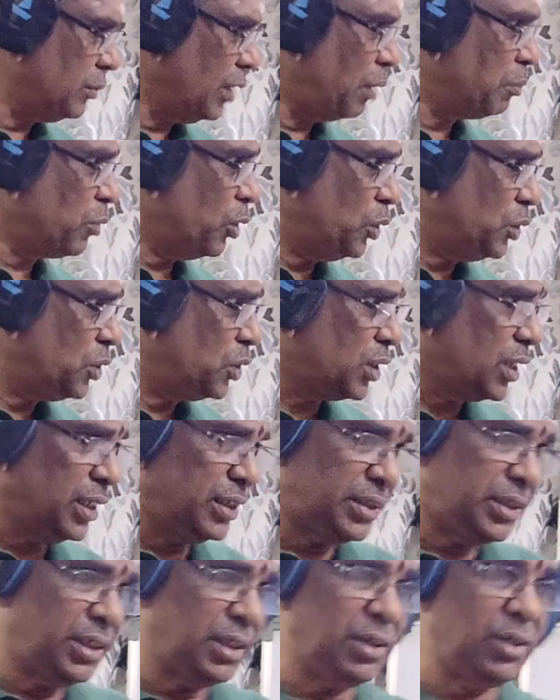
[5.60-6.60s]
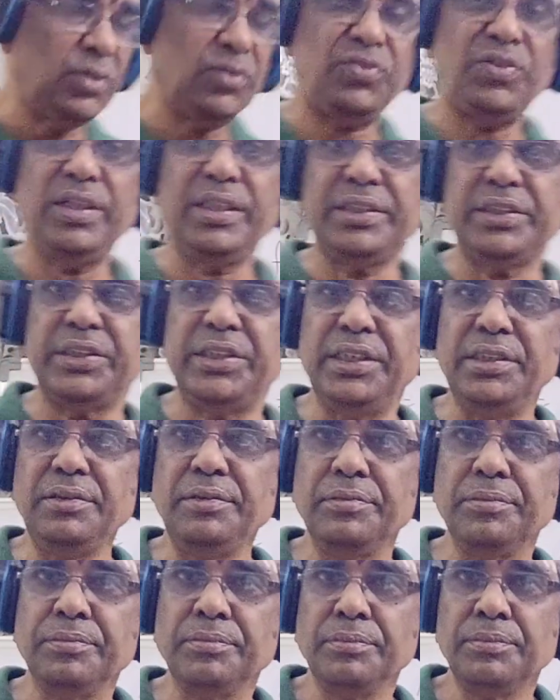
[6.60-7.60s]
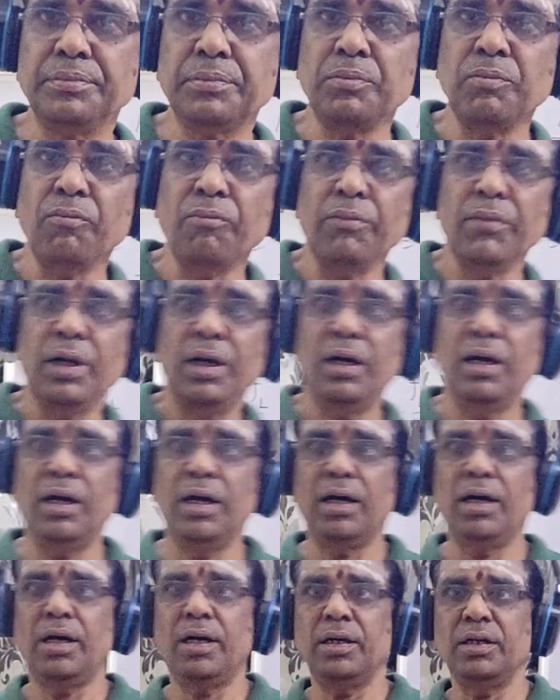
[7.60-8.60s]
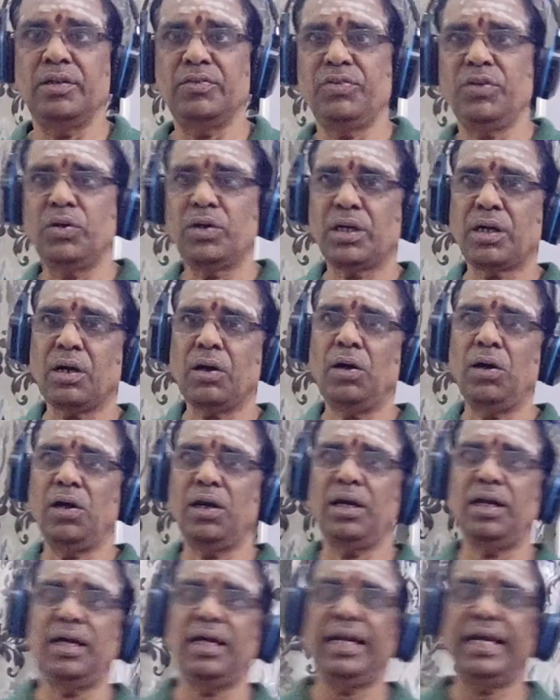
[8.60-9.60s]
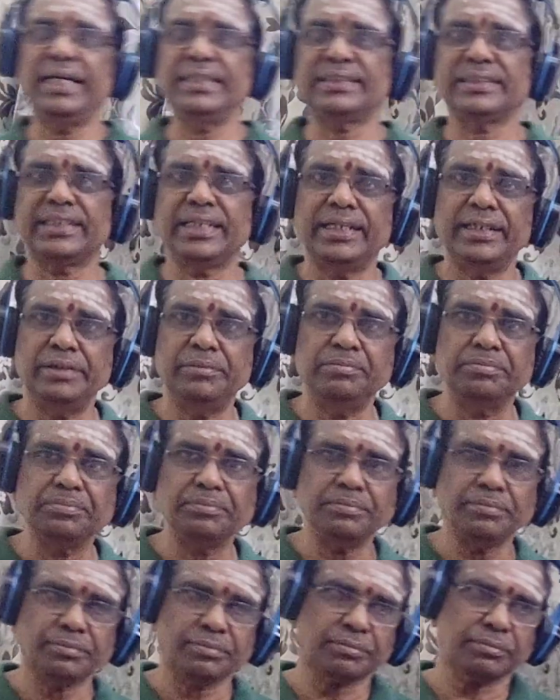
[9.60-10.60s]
I'm going to continue friction. If you recall last time,